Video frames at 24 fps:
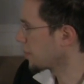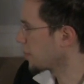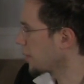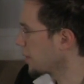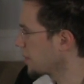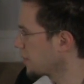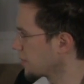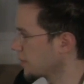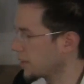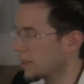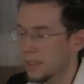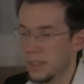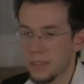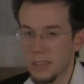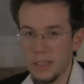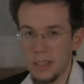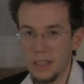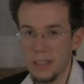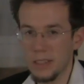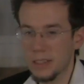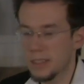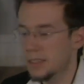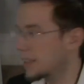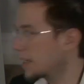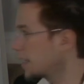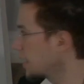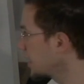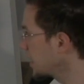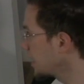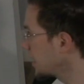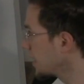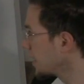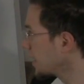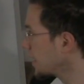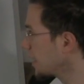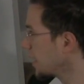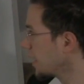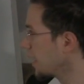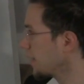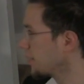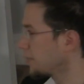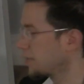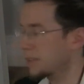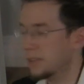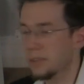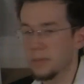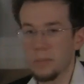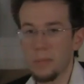a perfect, it's going to stay.
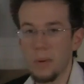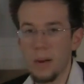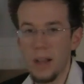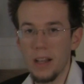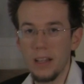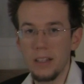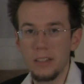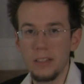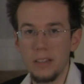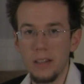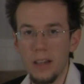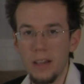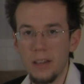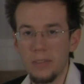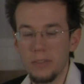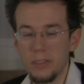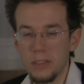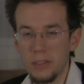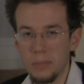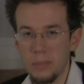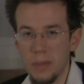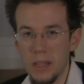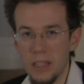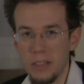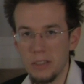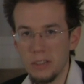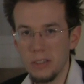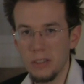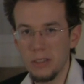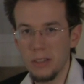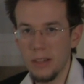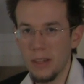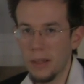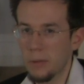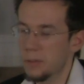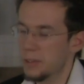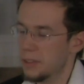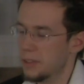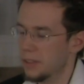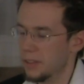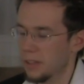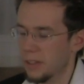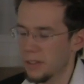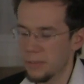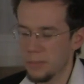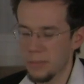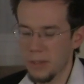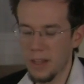If it's major, when
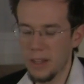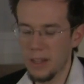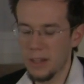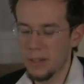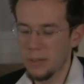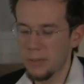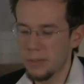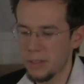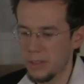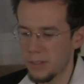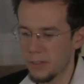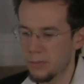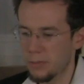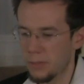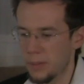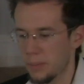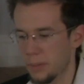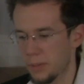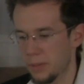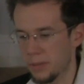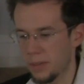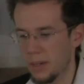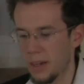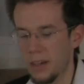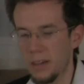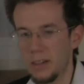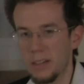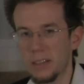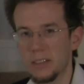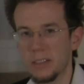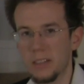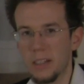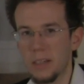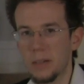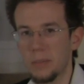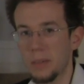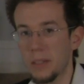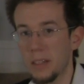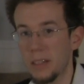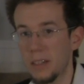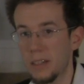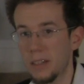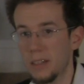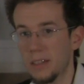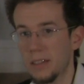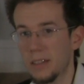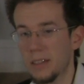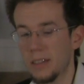you flip it around, it's going to
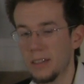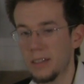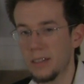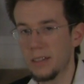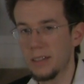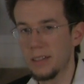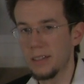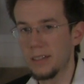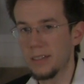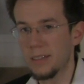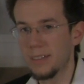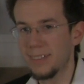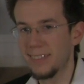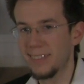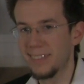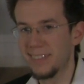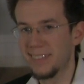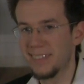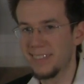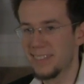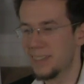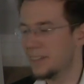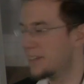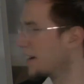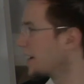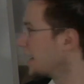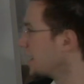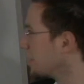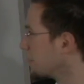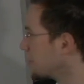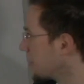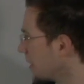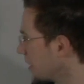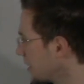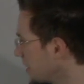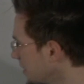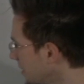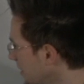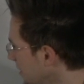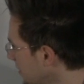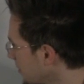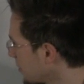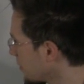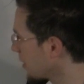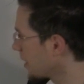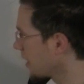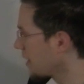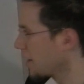be
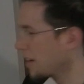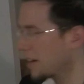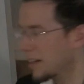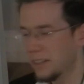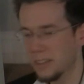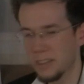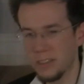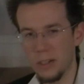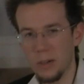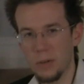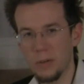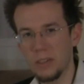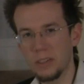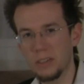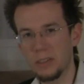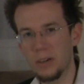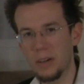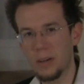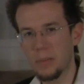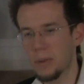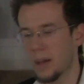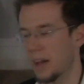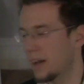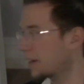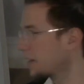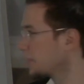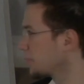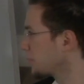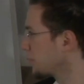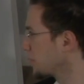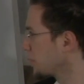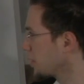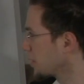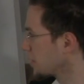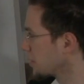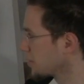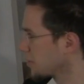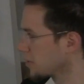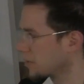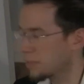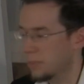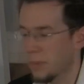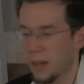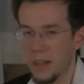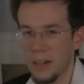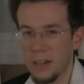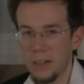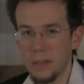minor. It's always going back and forth. So
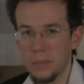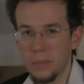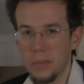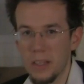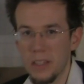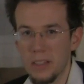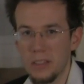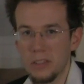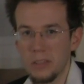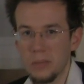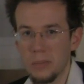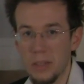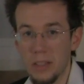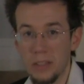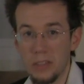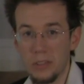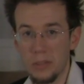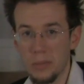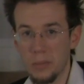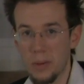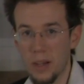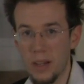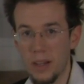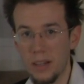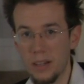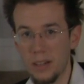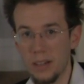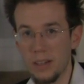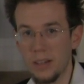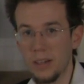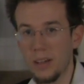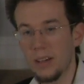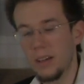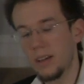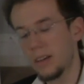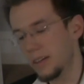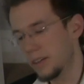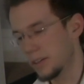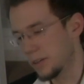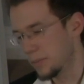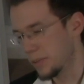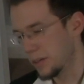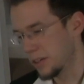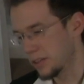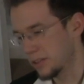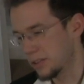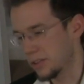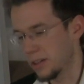it's minor to major, major to minor,
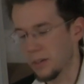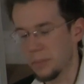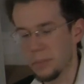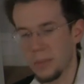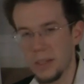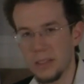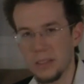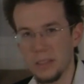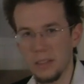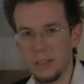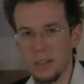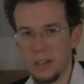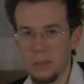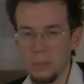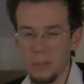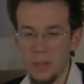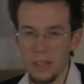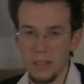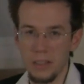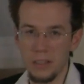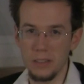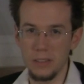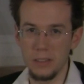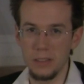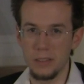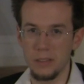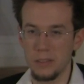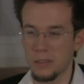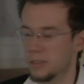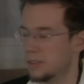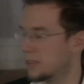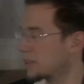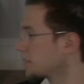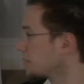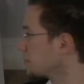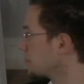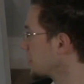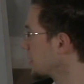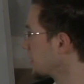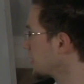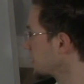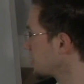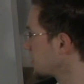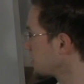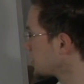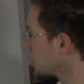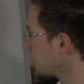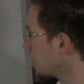diminished to augmented, augmented to
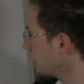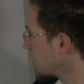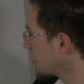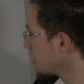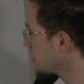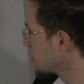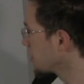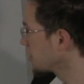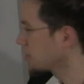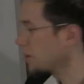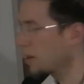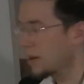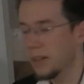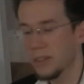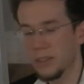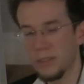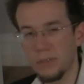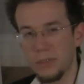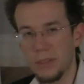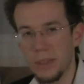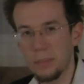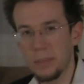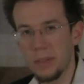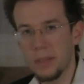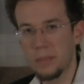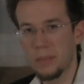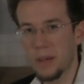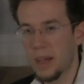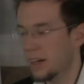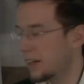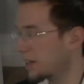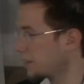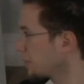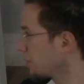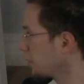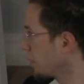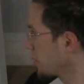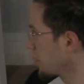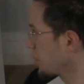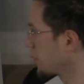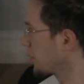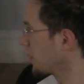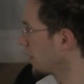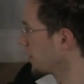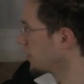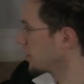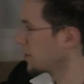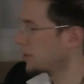diminished. So it's always flipping back and forth
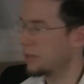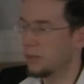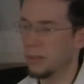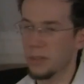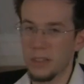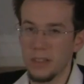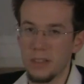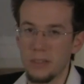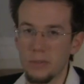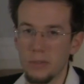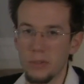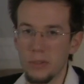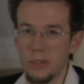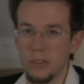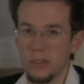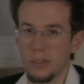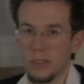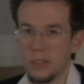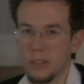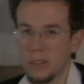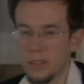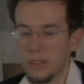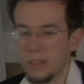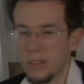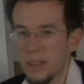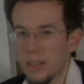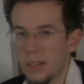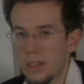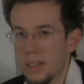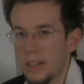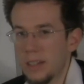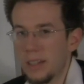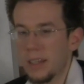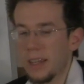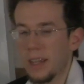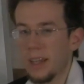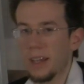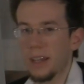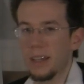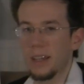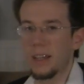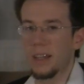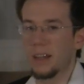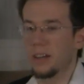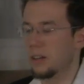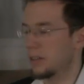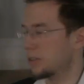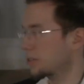whenever you do an inversion. Okay,
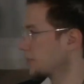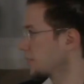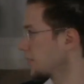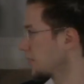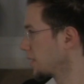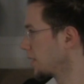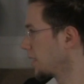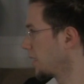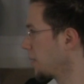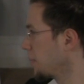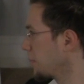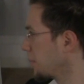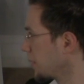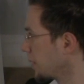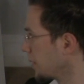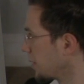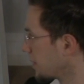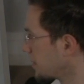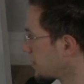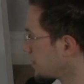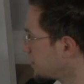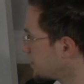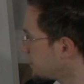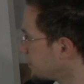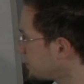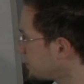and also the number.